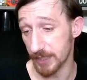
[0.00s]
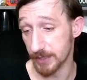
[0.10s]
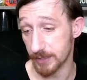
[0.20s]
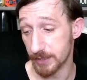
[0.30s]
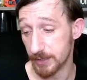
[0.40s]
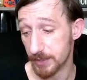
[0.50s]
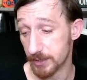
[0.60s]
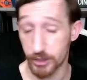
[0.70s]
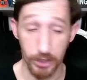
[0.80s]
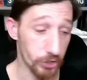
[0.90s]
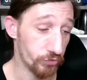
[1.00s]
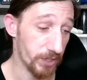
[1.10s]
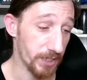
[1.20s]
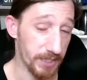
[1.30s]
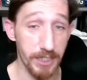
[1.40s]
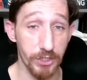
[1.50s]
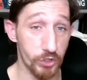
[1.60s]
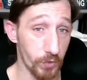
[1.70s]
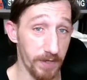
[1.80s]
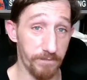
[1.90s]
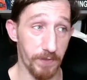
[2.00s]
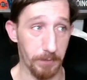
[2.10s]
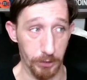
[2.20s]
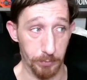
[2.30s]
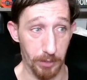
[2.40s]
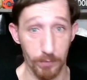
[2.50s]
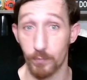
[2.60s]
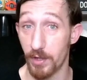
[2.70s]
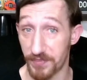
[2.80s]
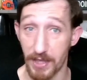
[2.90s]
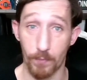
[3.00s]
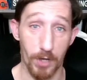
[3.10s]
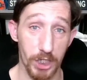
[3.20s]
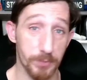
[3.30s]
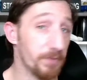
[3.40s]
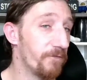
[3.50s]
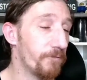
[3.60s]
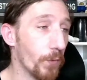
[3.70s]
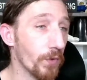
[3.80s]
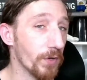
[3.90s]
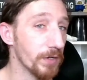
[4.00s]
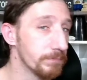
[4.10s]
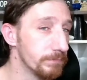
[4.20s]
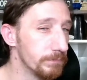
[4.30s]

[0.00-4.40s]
and Nostalgia Critic, they enjoy, for the most part, what they watch before